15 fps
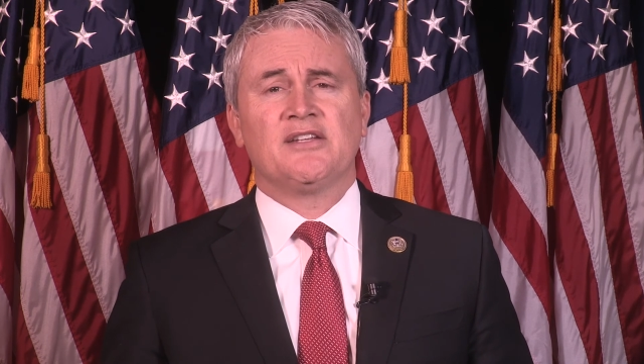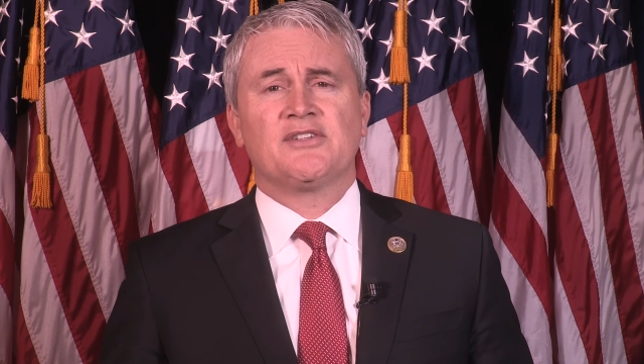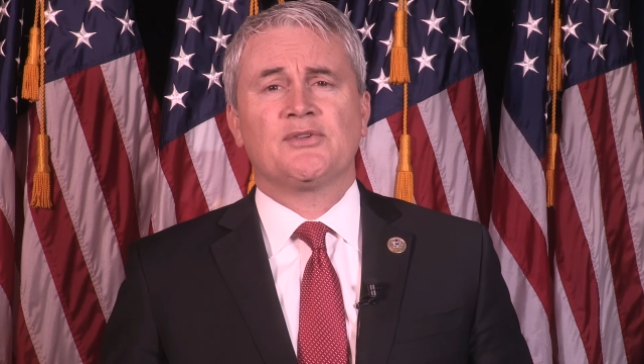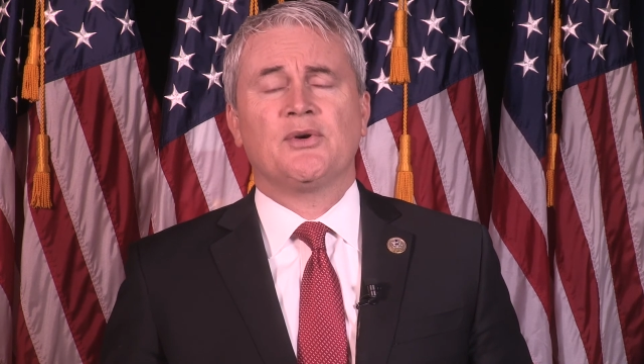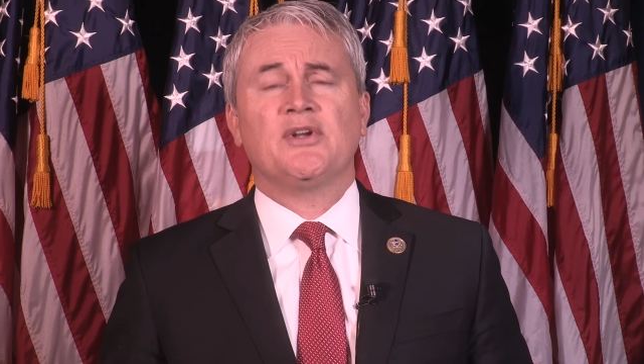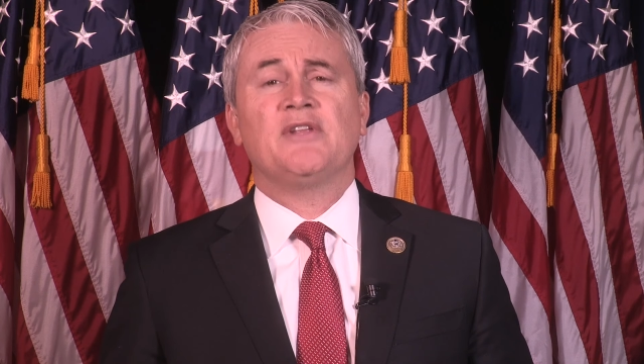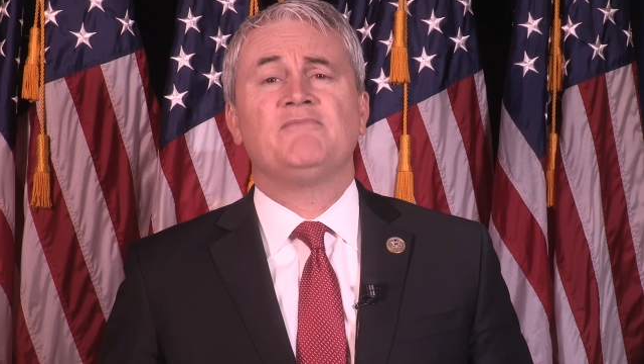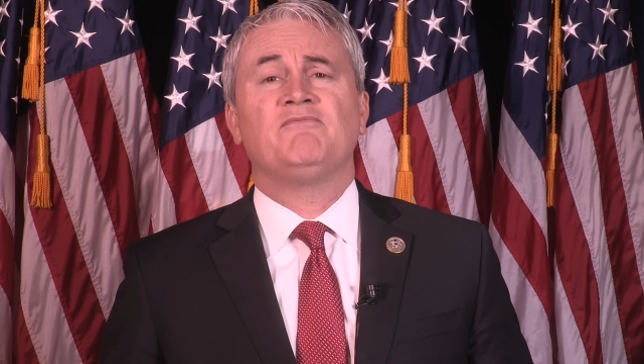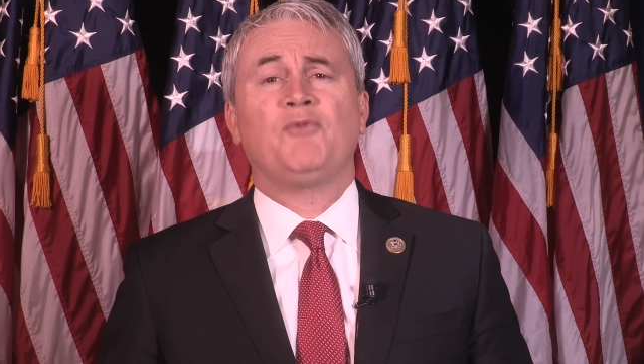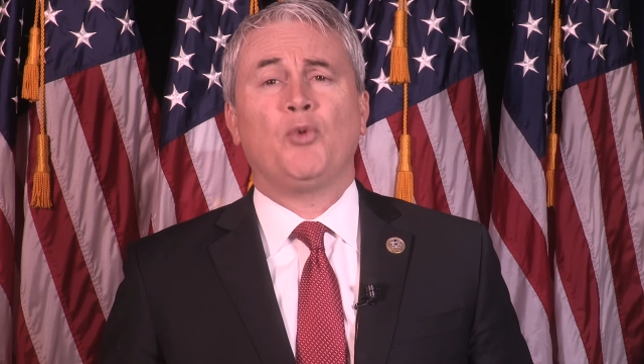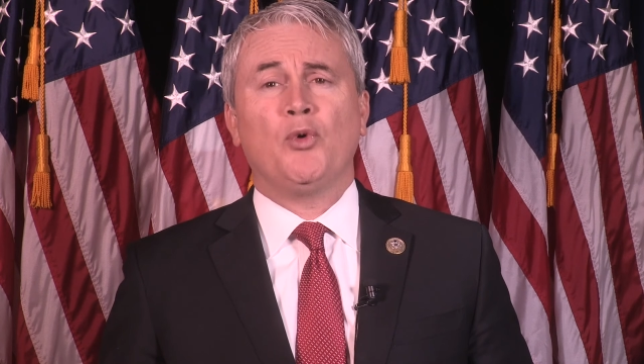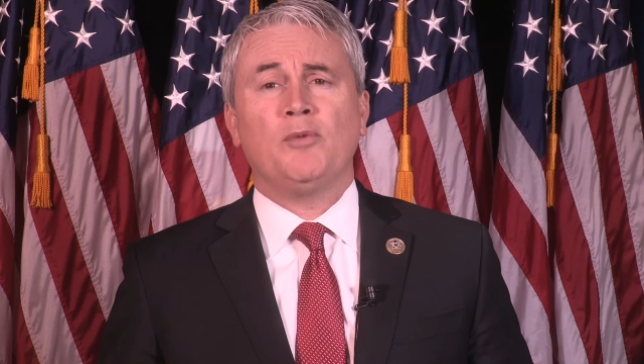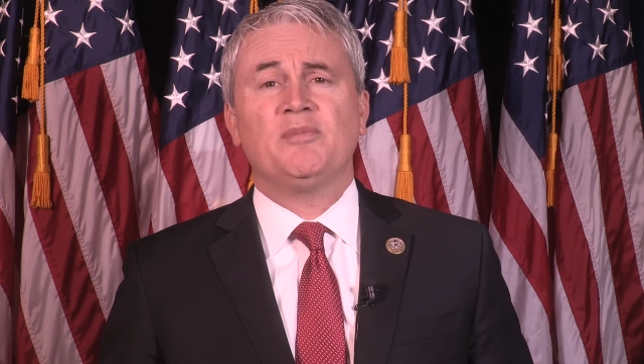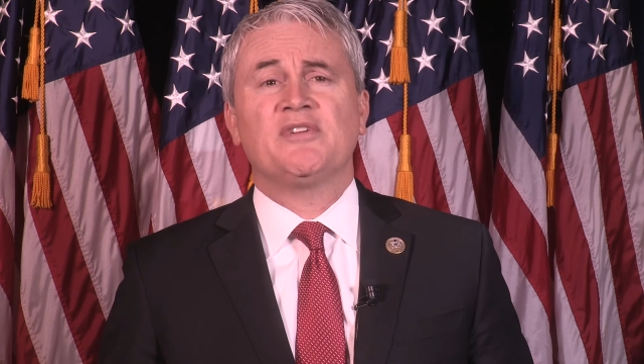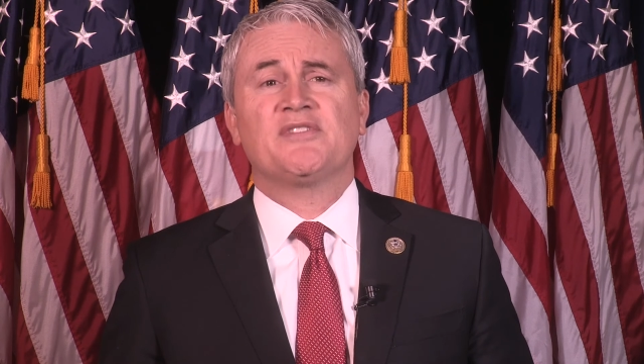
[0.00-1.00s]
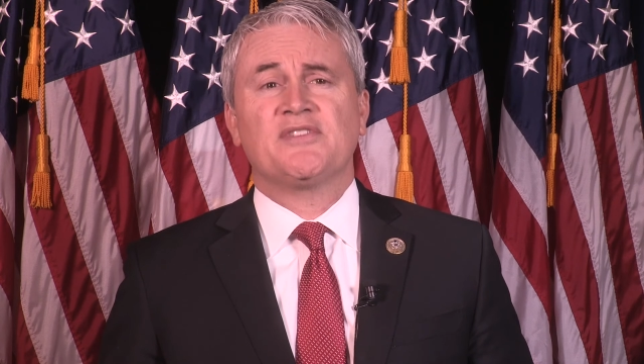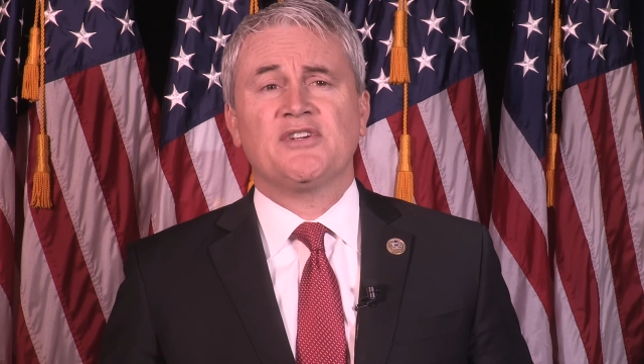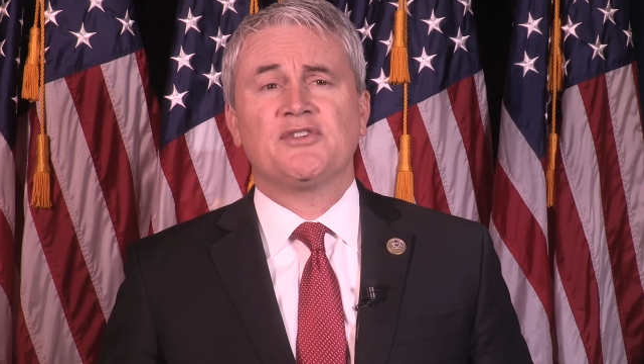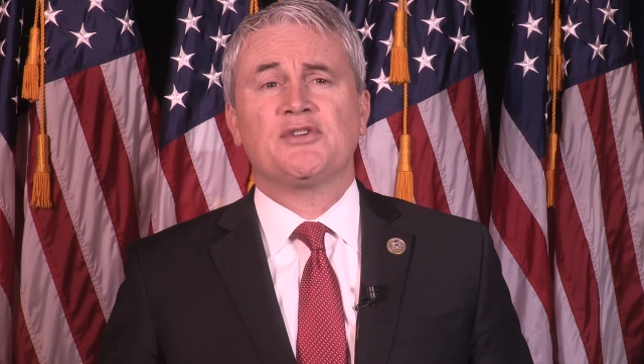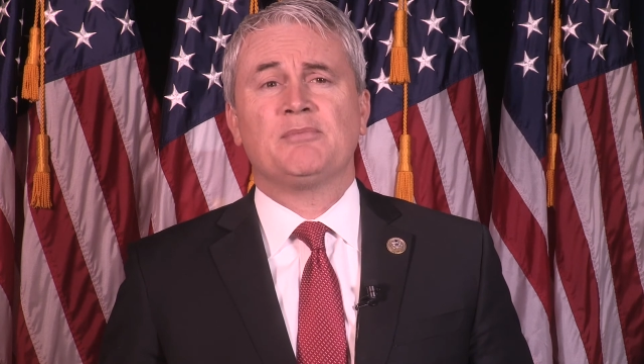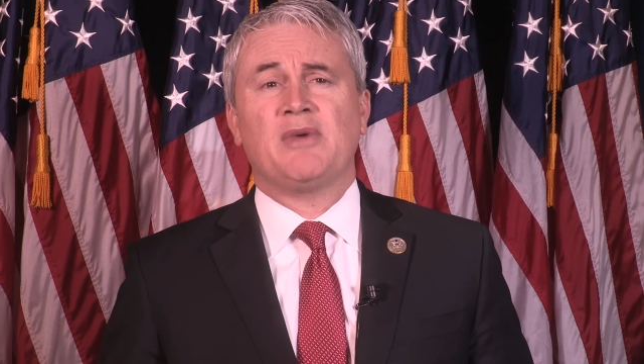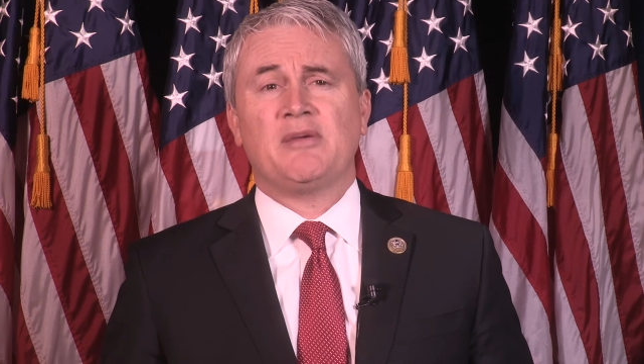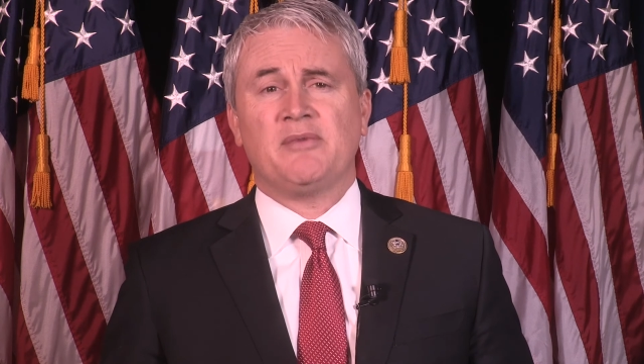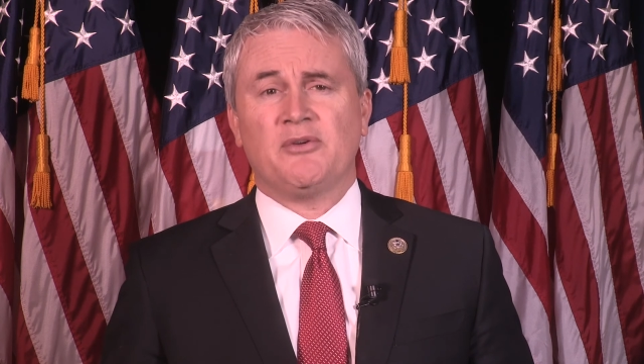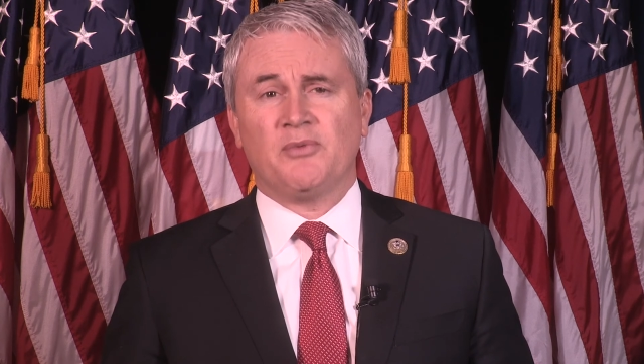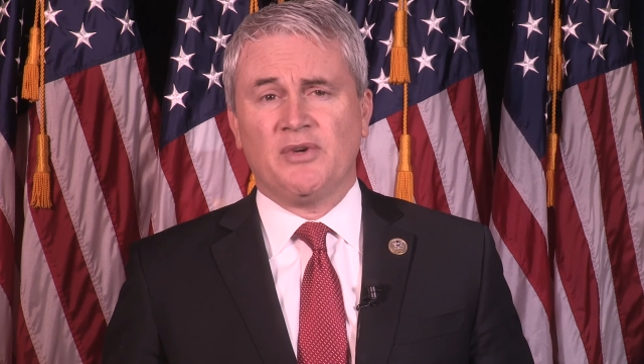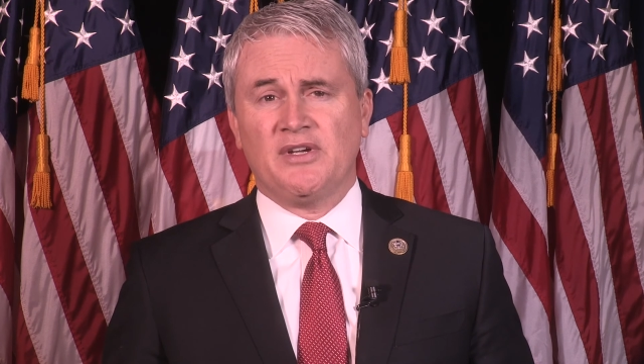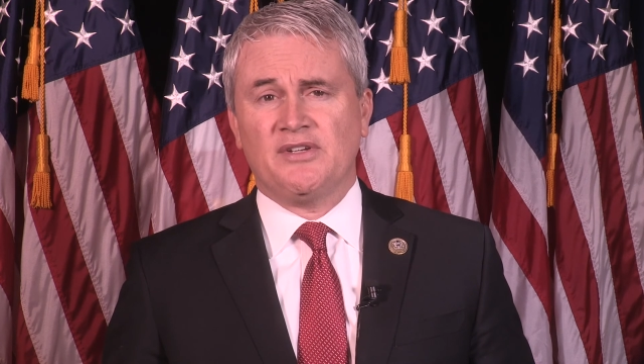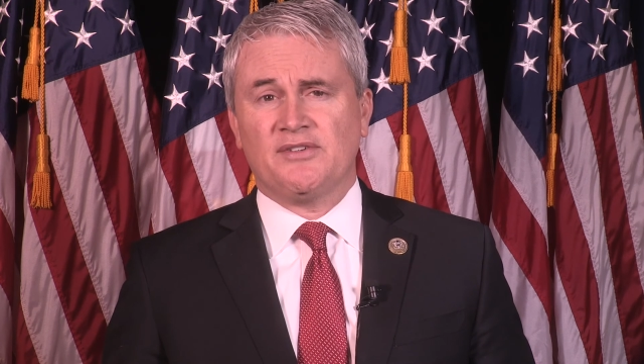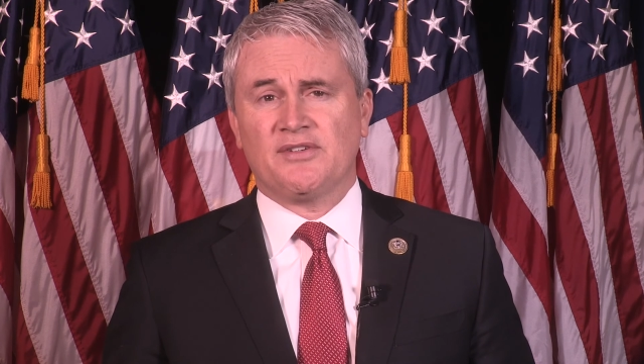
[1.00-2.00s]
so an informed decision may be
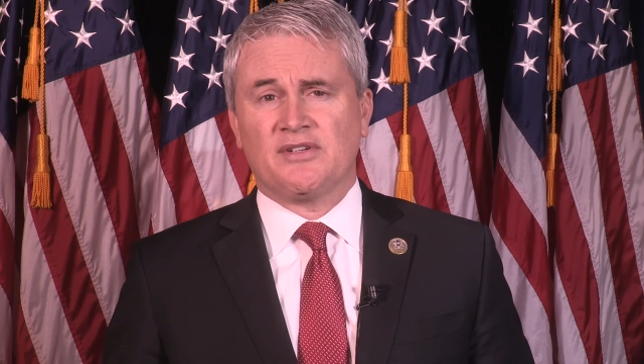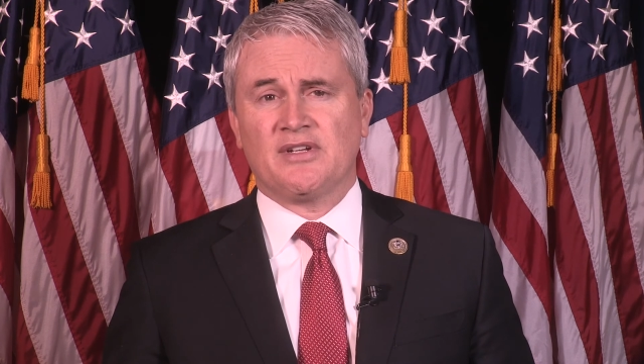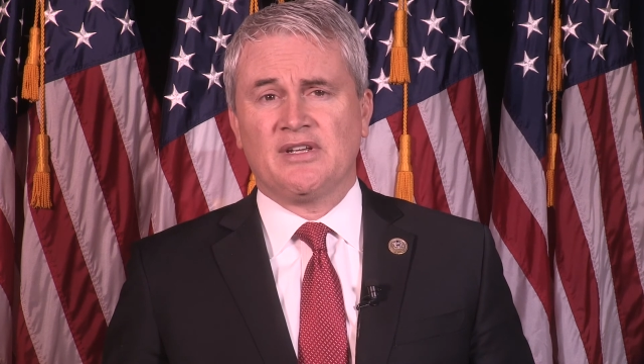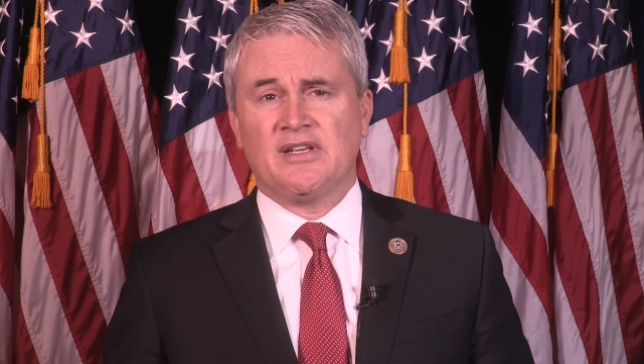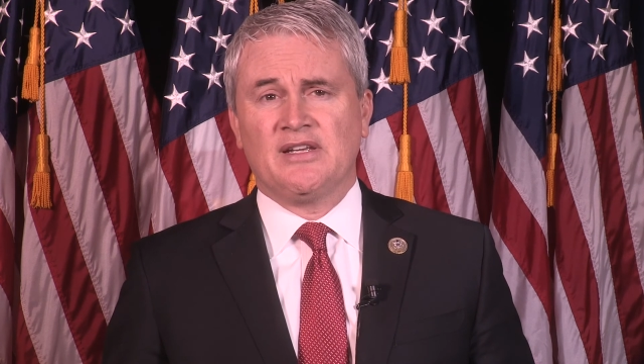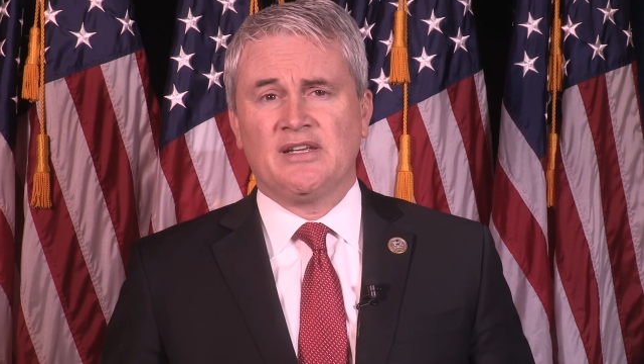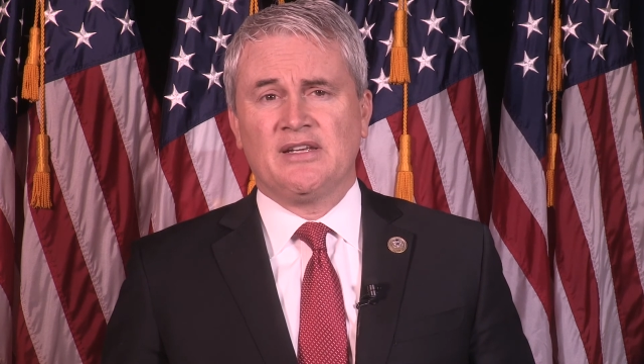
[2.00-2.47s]
reached.